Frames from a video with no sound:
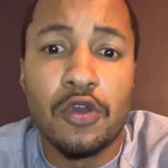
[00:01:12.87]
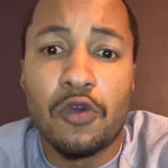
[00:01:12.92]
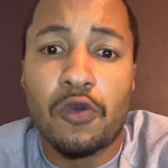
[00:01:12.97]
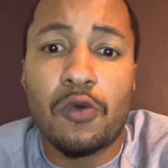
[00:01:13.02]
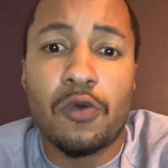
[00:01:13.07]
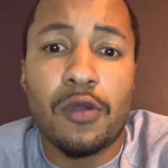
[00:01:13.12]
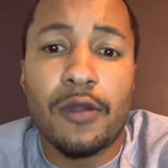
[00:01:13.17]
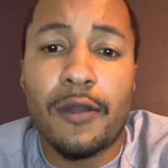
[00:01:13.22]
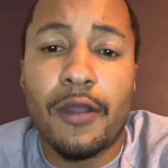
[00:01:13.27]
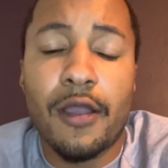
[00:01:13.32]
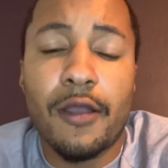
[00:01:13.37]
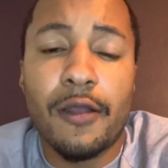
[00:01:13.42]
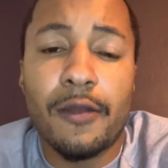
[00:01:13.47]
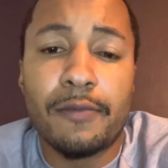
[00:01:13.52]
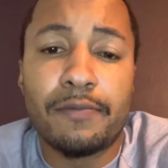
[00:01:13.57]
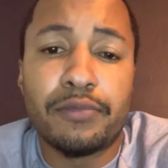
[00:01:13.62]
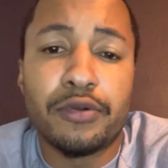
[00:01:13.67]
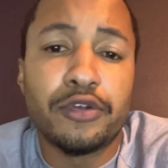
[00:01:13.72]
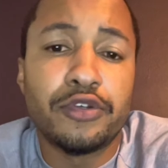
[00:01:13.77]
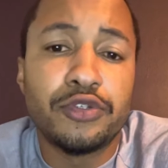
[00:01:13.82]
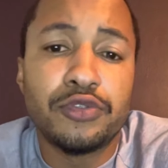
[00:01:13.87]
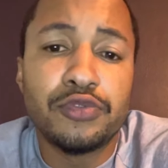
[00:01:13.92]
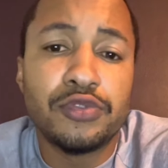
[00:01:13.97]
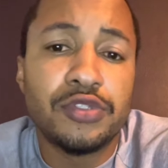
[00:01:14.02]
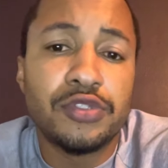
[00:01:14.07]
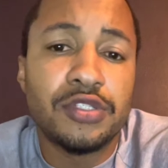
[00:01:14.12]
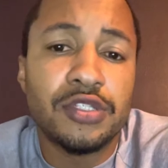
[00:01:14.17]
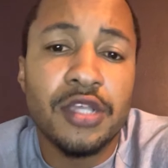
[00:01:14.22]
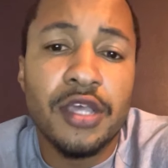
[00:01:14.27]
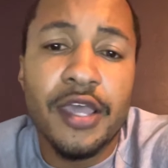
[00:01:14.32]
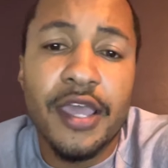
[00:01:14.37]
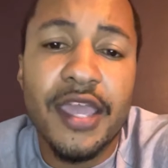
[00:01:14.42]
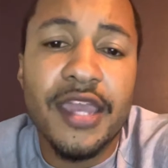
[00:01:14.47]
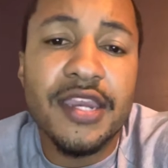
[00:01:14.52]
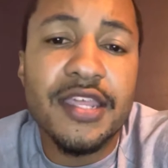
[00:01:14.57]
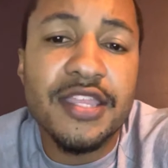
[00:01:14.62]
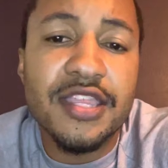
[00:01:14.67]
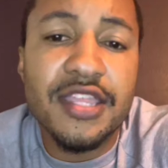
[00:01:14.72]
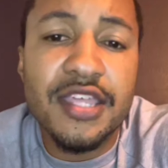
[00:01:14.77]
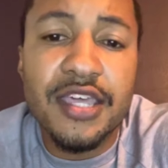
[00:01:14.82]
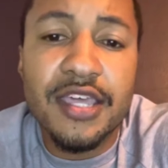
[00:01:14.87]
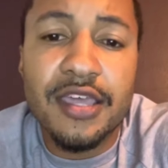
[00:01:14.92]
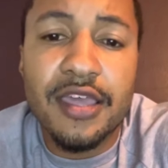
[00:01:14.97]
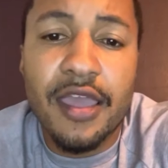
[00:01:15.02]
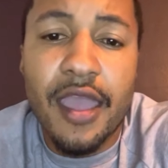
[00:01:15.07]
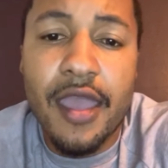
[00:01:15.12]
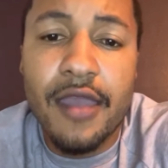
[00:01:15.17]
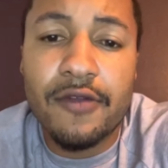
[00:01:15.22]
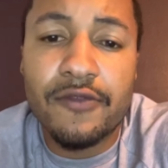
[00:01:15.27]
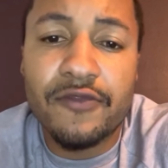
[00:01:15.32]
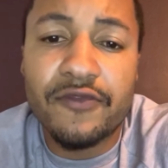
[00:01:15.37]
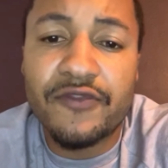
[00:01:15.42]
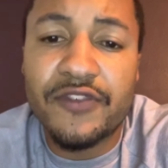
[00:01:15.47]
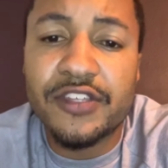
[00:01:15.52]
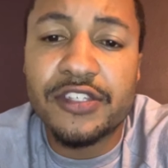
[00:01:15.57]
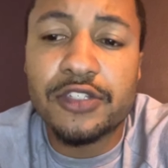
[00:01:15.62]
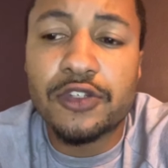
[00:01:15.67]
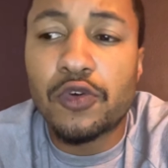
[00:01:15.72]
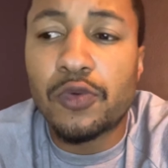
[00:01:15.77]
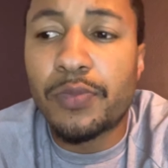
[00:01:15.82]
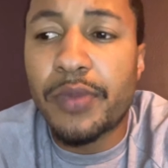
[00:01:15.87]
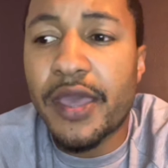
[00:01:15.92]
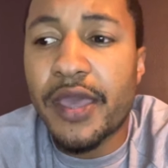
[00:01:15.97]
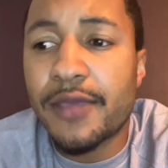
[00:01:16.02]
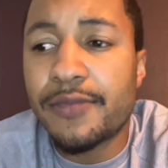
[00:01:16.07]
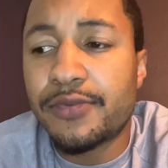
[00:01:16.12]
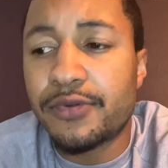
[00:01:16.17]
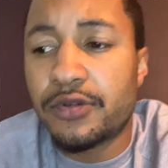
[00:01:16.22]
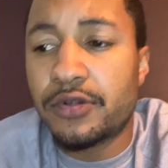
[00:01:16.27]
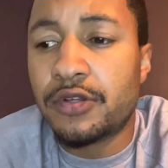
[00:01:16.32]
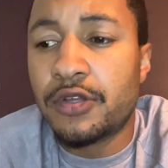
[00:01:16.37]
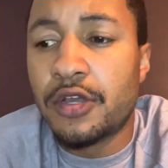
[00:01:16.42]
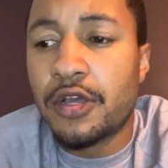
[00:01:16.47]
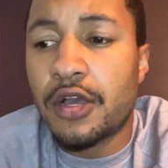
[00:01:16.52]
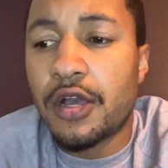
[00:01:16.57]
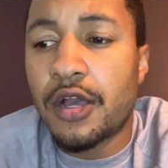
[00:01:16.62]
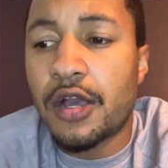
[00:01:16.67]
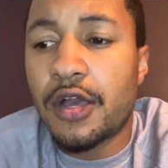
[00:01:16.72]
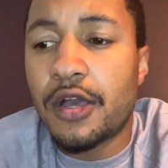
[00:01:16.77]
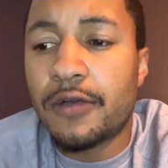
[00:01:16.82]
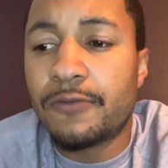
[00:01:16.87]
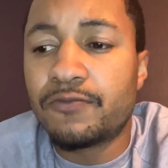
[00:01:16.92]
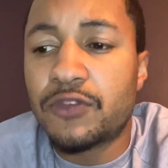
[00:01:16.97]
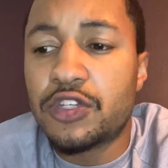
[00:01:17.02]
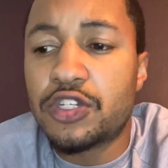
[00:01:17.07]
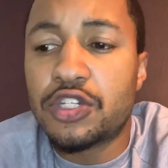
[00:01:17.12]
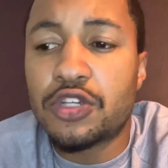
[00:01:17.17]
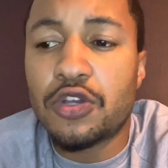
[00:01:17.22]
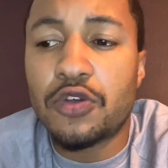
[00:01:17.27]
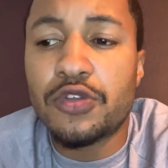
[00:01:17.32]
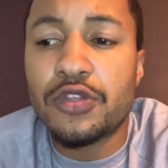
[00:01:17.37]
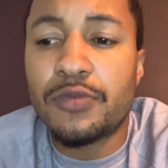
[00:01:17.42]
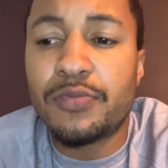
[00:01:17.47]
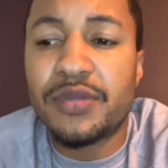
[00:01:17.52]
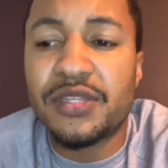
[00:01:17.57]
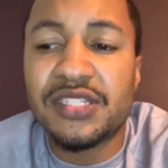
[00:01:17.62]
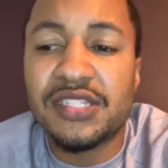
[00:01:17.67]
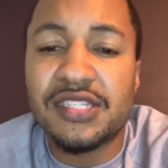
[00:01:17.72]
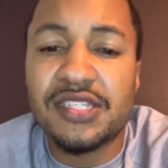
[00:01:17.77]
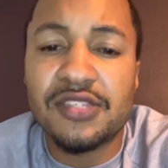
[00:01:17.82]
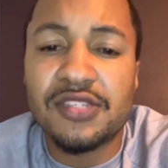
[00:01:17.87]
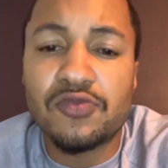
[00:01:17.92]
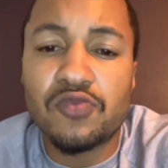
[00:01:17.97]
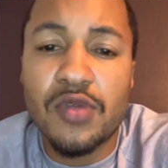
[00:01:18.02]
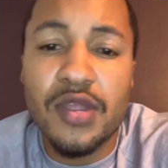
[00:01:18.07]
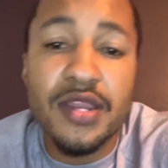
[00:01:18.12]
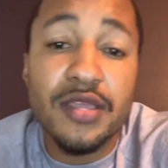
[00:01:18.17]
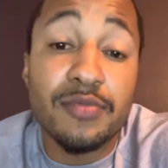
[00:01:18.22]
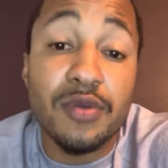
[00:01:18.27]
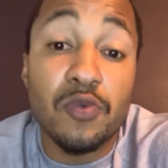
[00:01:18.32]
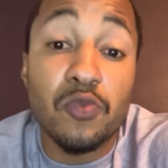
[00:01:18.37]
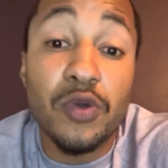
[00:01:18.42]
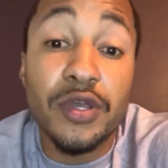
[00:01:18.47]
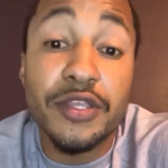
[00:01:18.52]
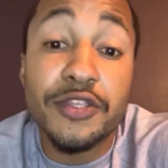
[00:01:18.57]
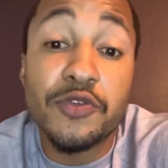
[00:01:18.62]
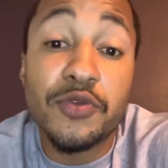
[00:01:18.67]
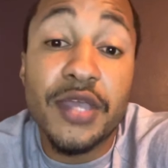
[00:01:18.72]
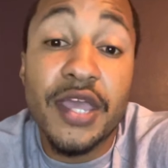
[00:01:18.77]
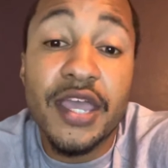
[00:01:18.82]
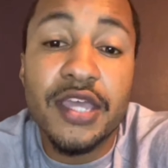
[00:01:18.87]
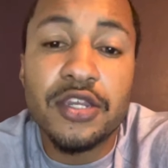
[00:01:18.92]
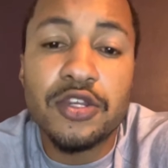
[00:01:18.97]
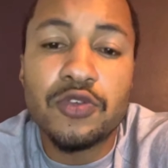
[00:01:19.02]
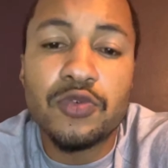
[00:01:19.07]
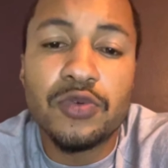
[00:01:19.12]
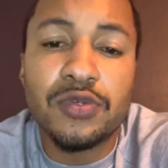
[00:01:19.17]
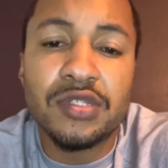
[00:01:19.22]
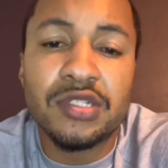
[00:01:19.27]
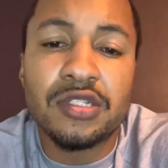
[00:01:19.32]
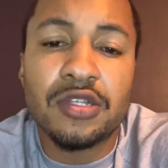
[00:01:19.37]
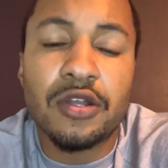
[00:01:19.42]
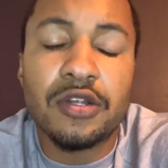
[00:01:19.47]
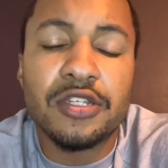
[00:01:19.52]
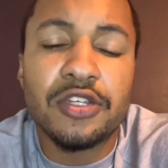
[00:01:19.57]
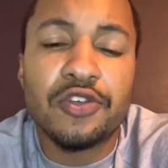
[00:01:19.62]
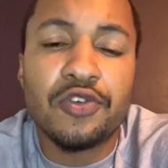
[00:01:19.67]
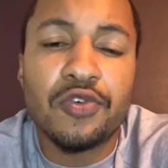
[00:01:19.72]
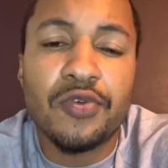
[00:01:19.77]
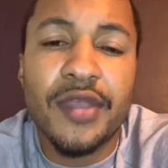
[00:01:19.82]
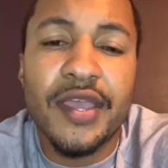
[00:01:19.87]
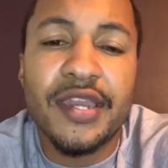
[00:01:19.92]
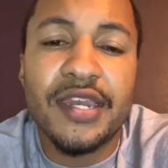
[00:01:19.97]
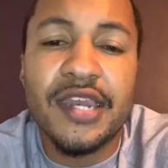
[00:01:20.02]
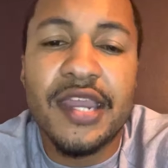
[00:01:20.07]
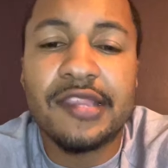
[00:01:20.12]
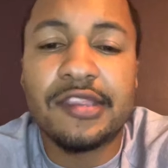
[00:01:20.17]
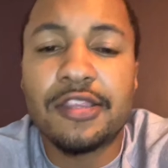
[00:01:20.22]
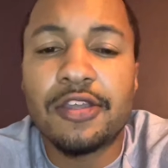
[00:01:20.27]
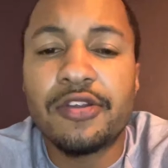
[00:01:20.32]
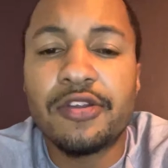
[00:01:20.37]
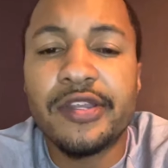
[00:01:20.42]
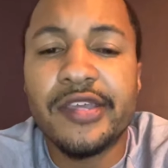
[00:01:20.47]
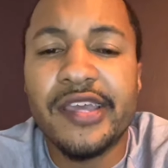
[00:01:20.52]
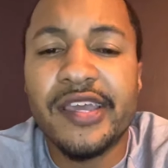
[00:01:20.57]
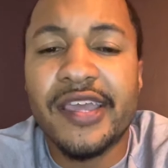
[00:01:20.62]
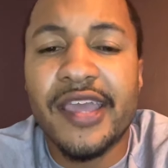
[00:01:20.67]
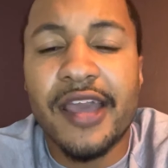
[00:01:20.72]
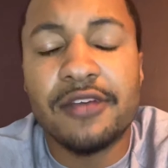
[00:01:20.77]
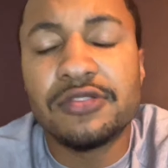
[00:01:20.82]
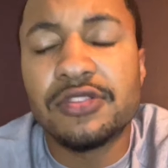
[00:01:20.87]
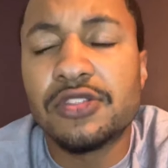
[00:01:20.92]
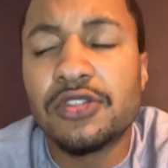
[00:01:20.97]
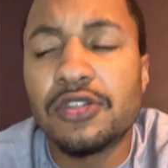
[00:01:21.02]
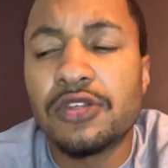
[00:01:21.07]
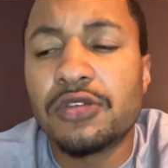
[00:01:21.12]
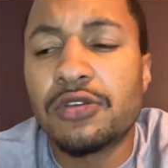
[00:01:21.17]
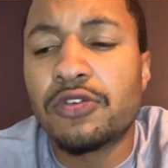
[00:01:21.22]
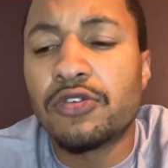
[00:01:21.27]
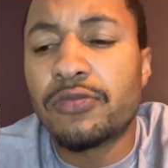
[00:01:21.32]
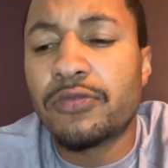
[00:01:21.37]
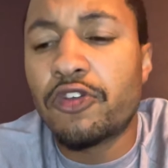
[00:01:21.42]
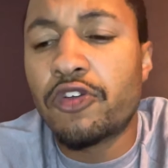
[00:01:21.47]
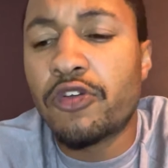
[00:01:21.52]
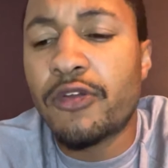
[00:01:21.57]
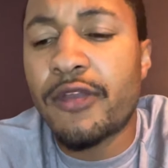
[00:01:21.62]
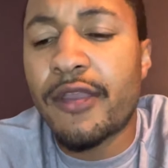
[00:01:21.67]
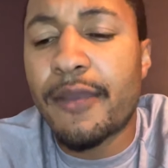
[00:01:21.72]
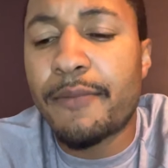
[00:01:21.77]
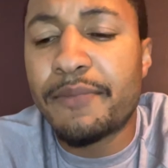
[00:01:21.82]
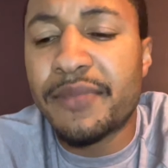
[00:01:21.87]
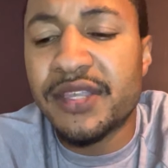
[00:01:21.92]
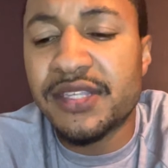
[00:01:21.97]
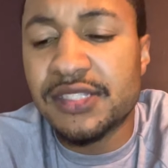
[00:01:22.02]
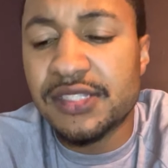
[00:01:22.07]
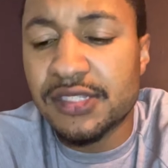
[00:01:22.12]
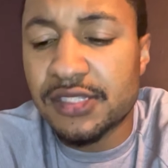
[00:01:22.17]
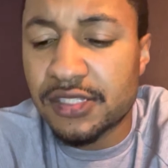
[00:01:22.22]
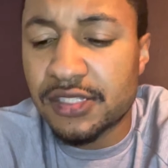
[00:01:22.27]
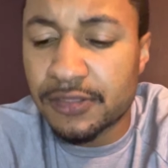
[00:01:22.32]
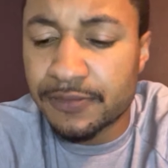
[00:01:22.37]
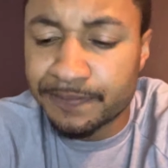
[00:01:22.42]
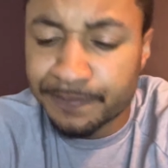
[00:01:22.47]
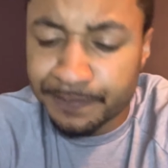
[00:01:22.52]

or, or produce anything on physical paper um, to show your business is running but what you can do is start to create net 30 accounts to cr- create business